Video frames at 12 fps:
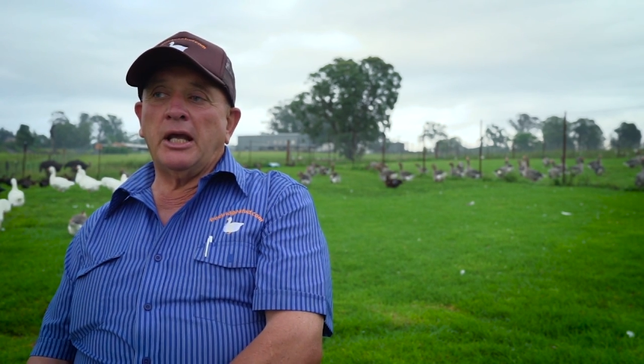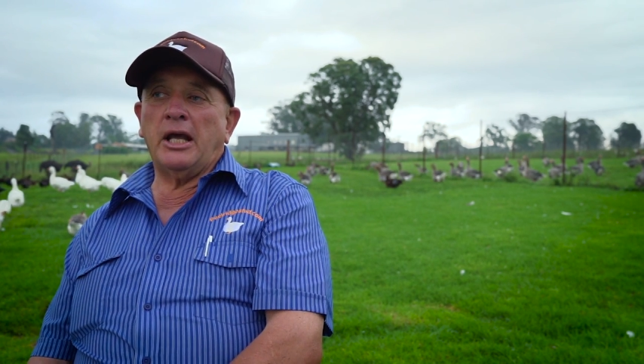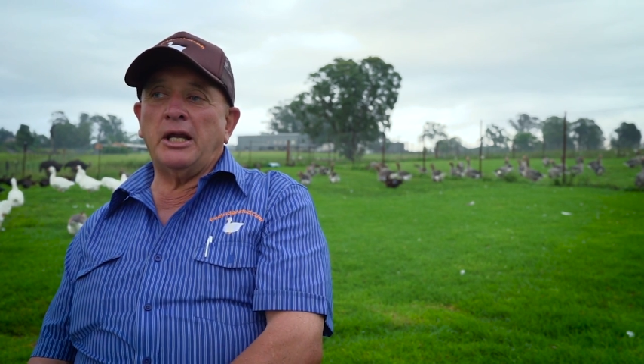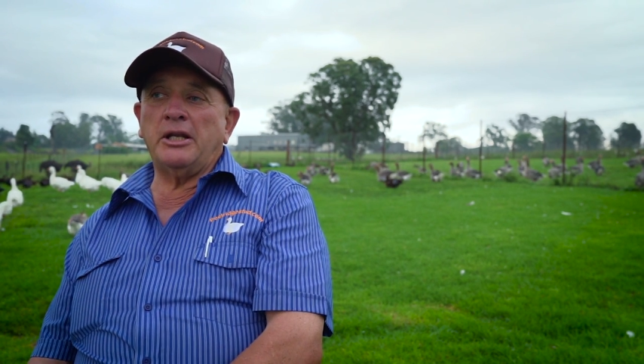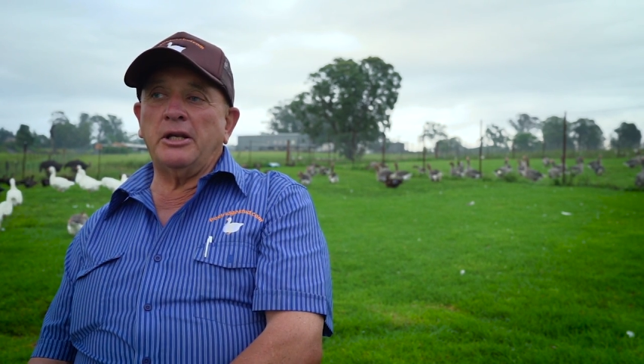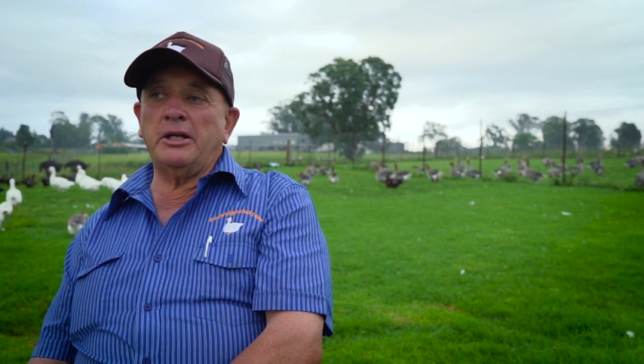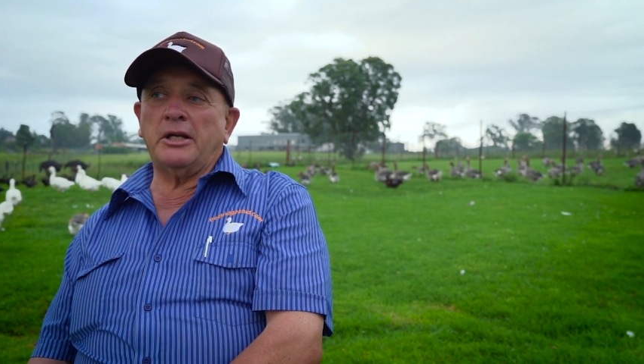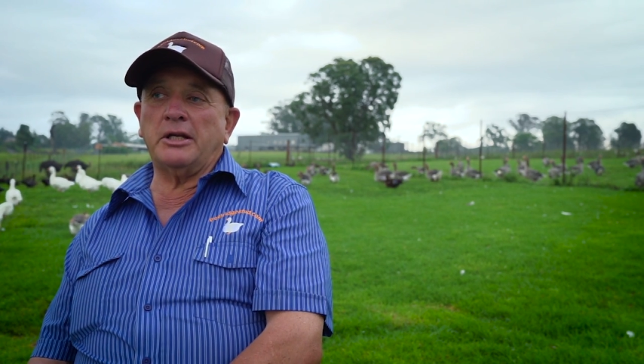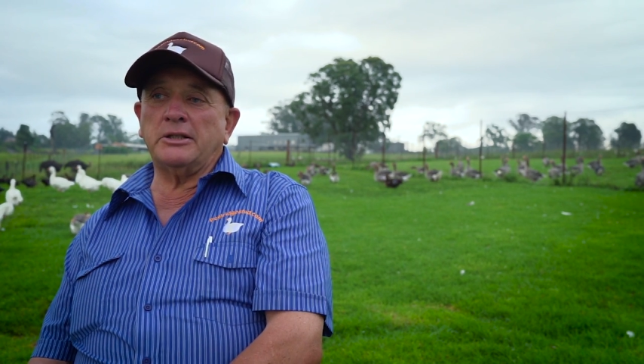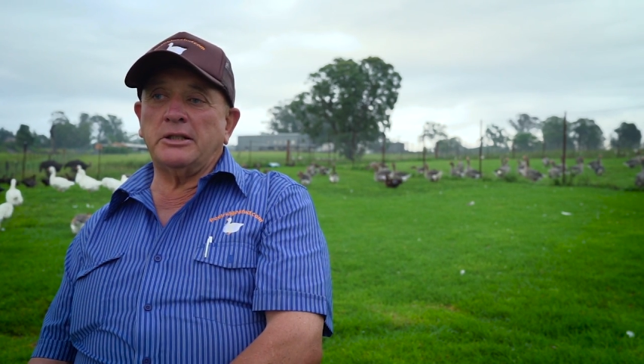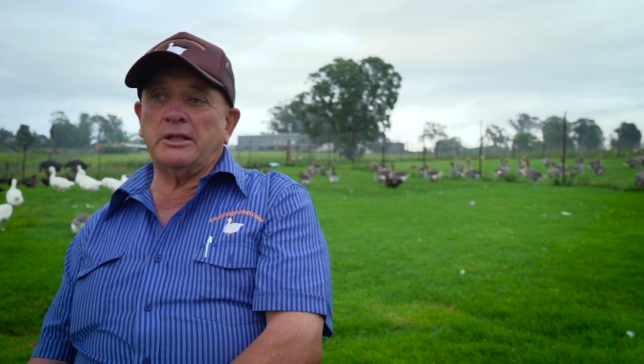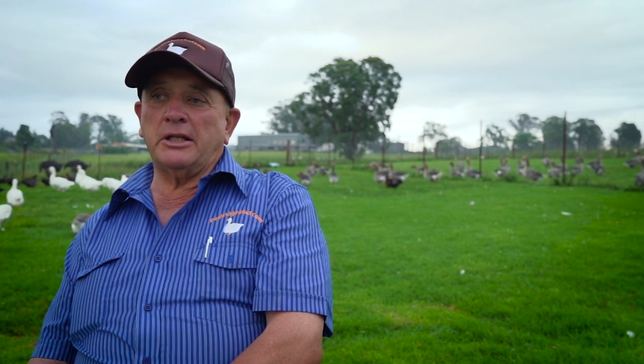And you need to
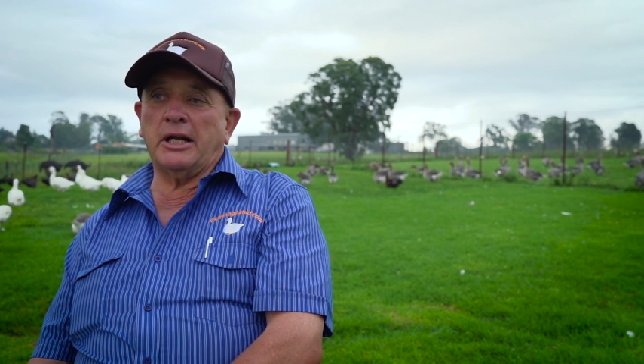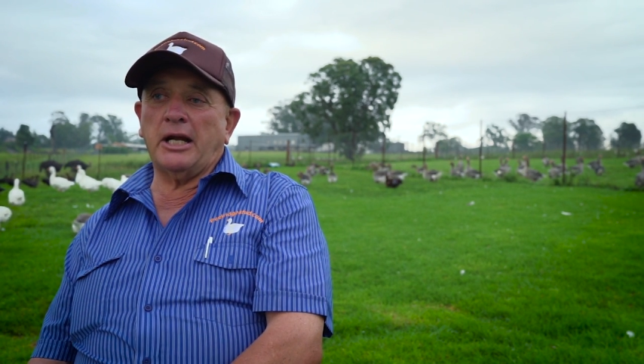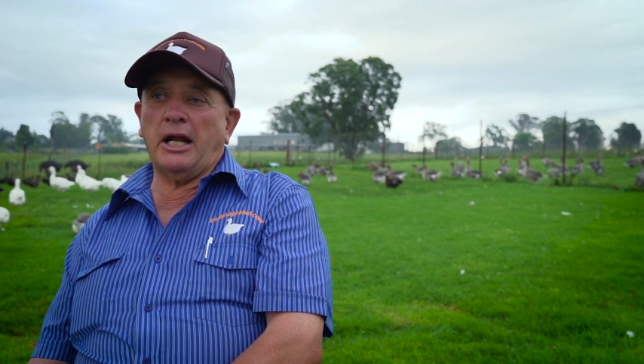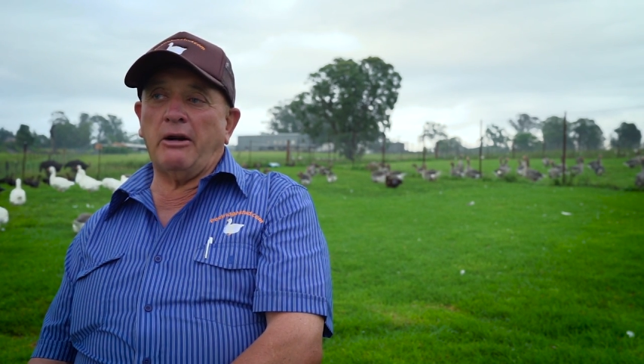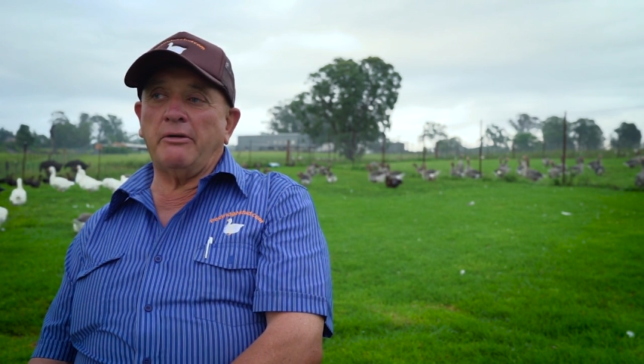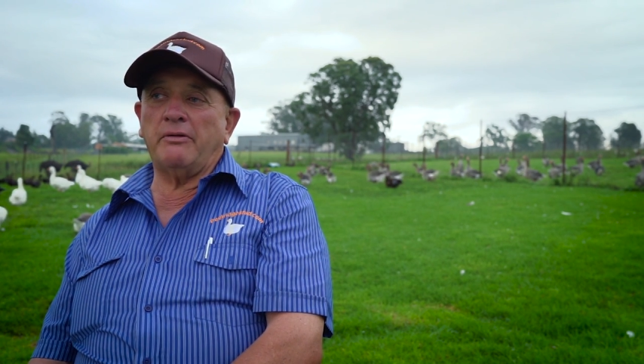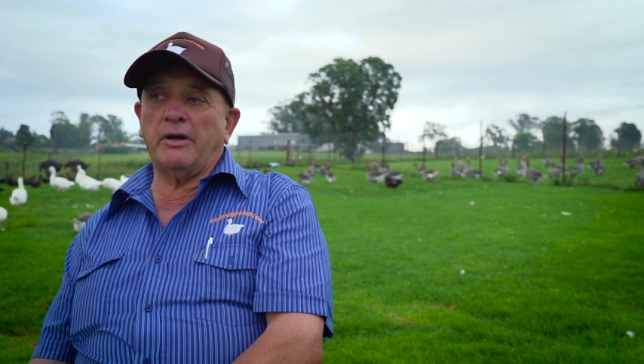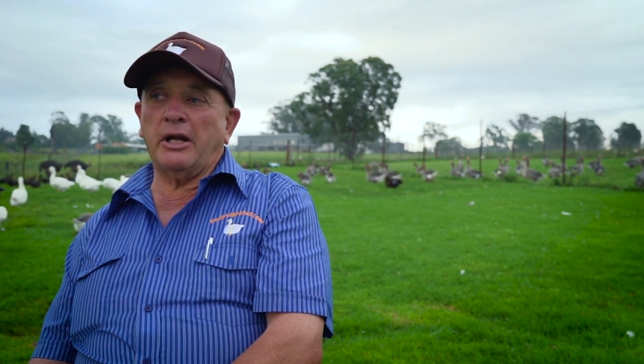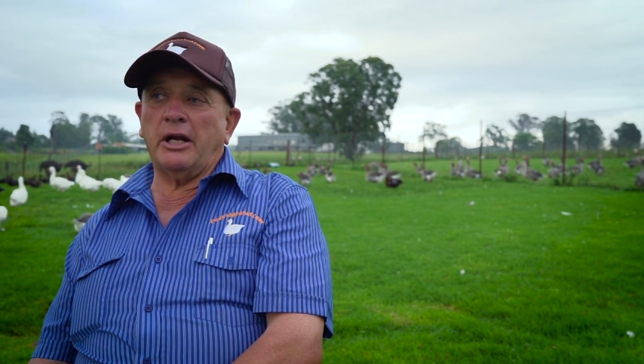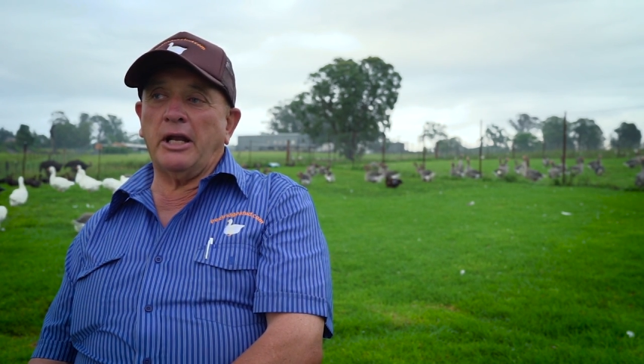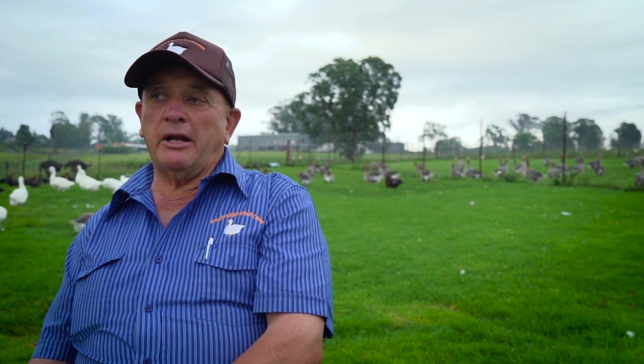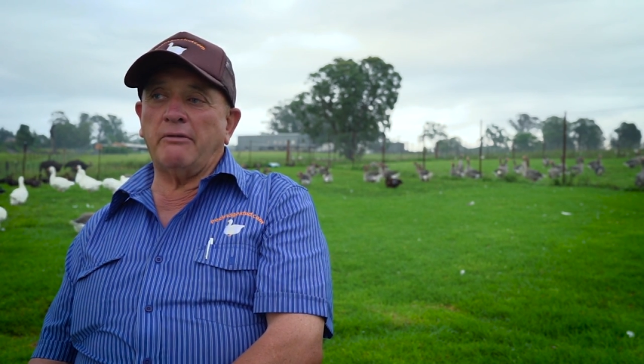consider the colour. If
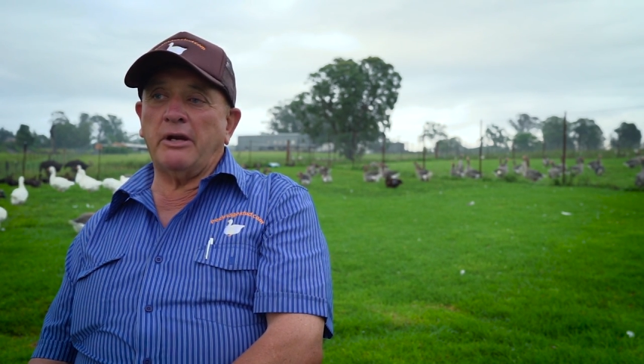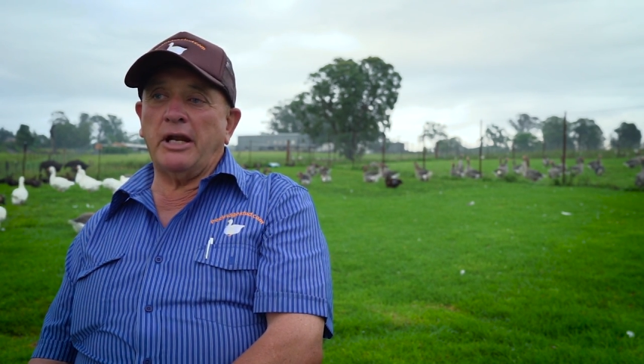you're going to have a